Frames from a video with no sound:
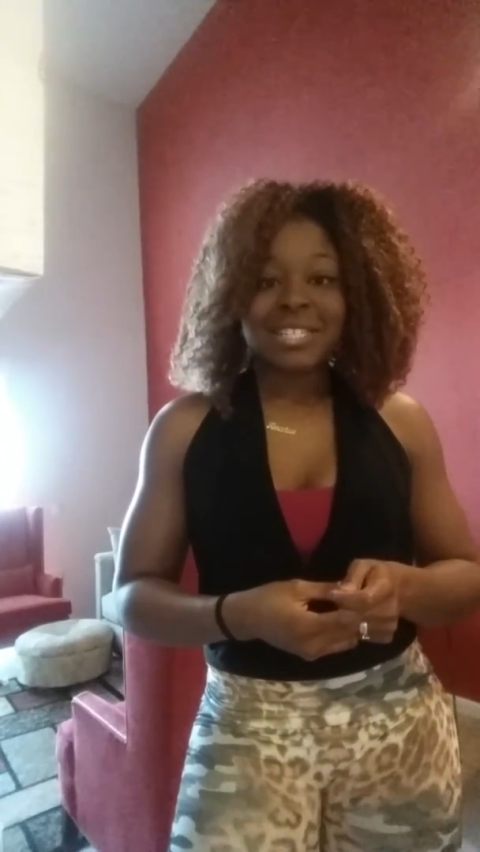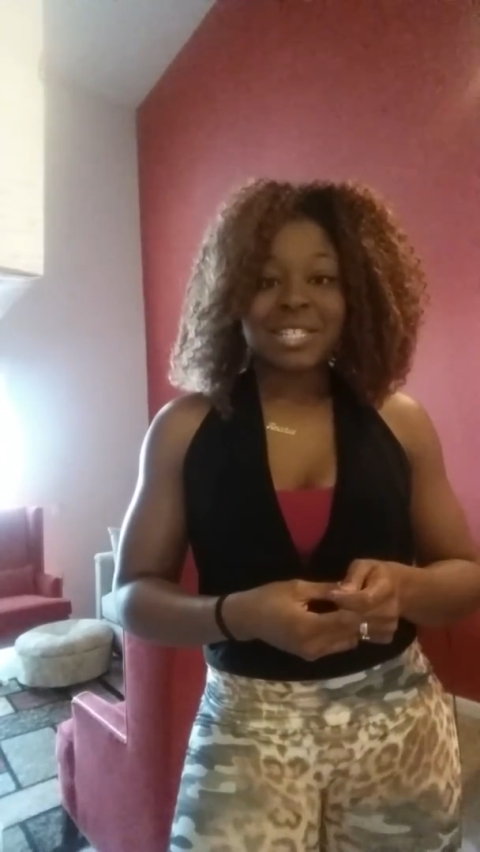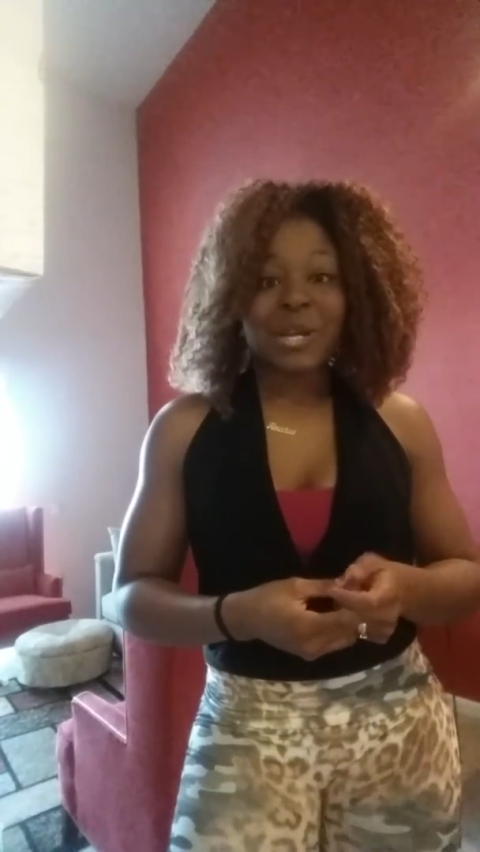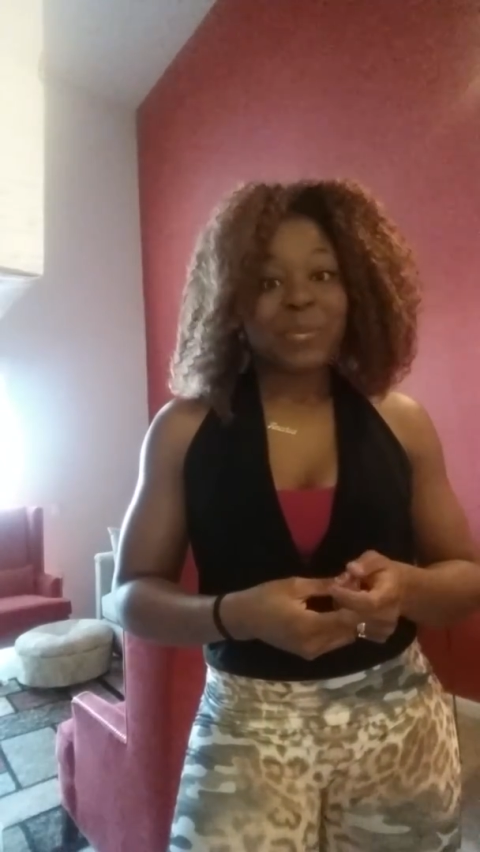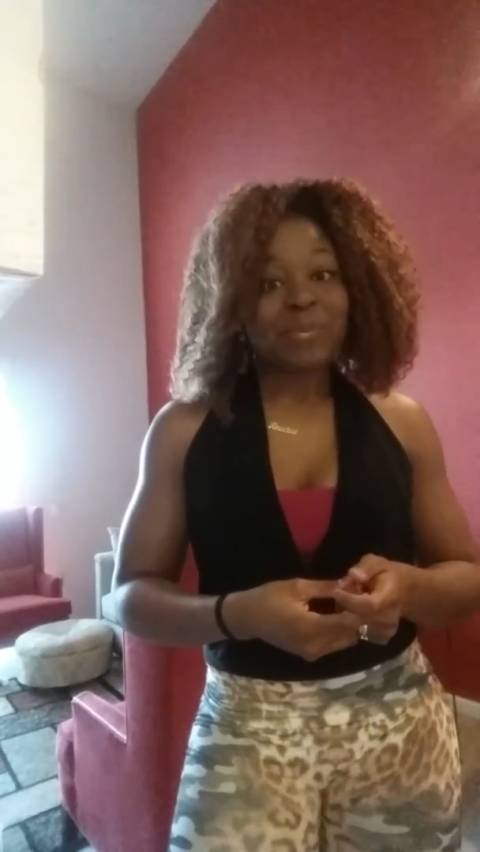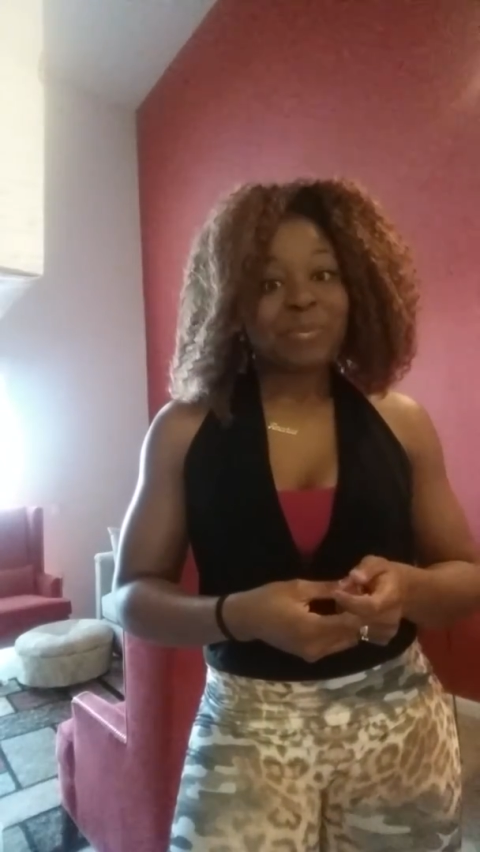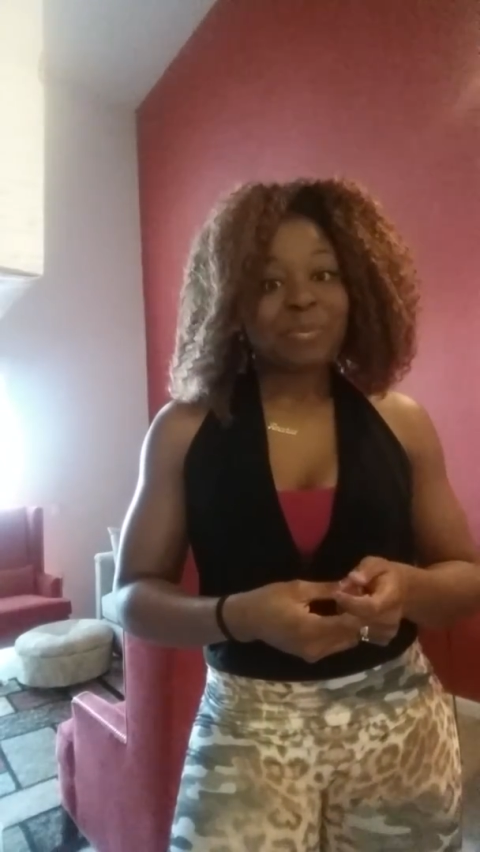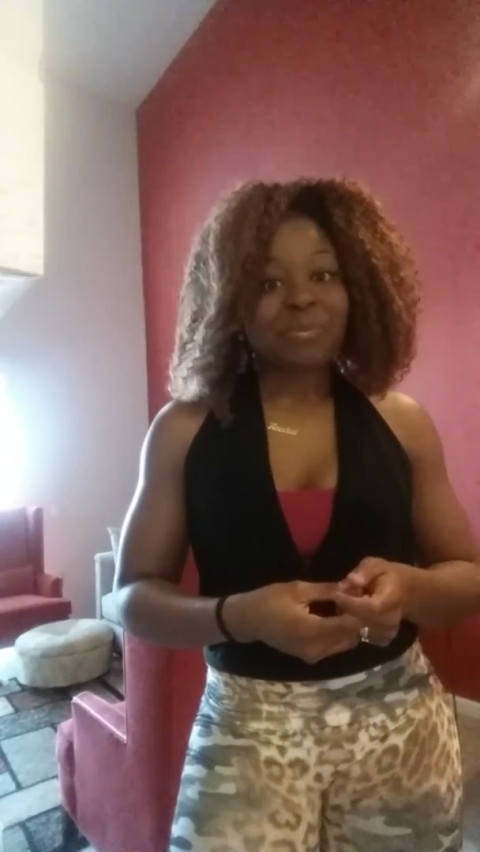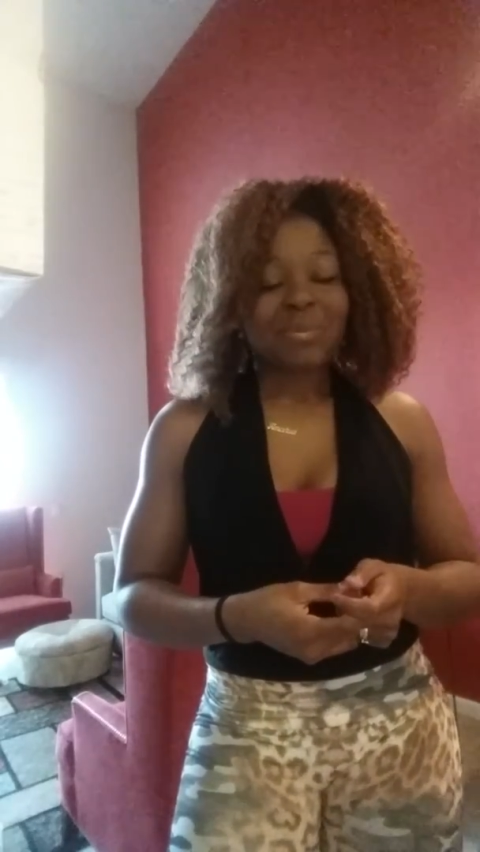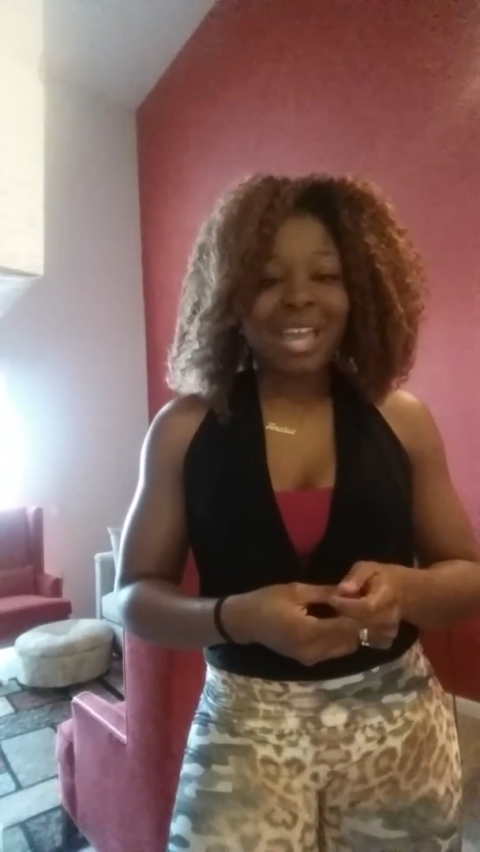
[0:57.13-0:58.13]
So,
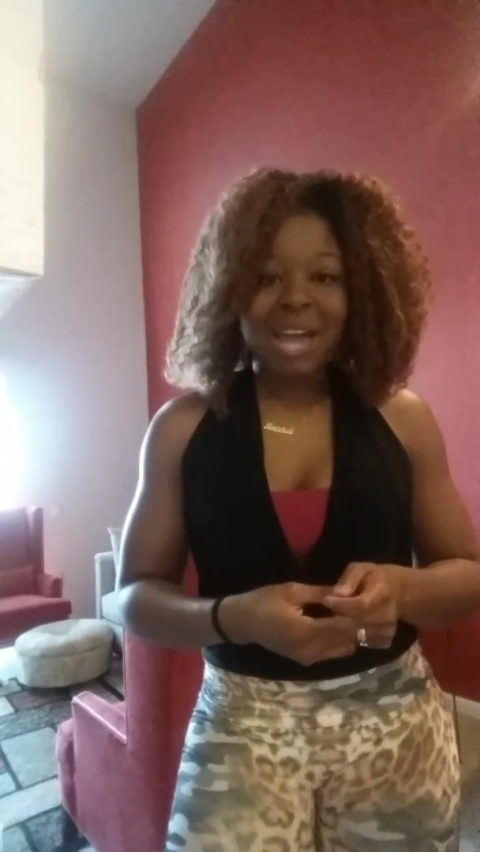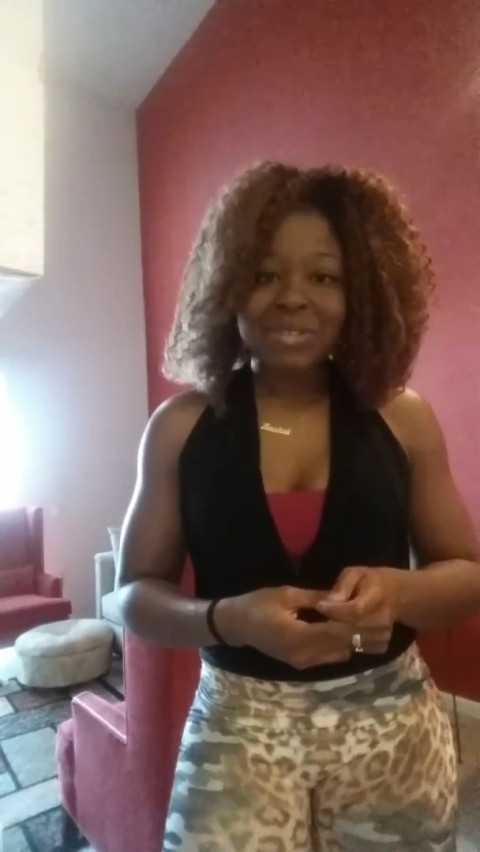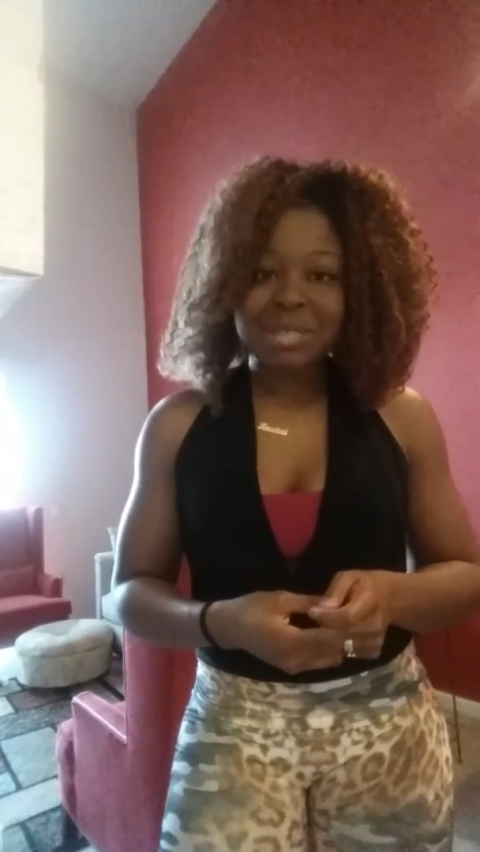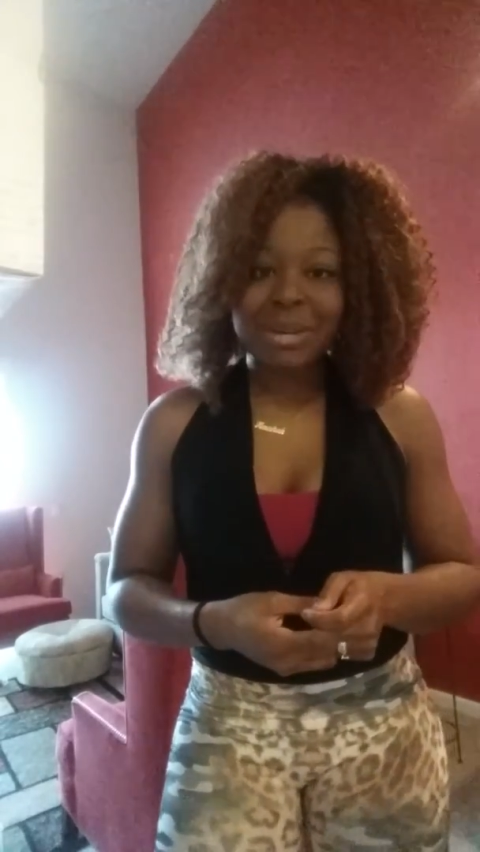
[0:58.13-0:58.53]
have a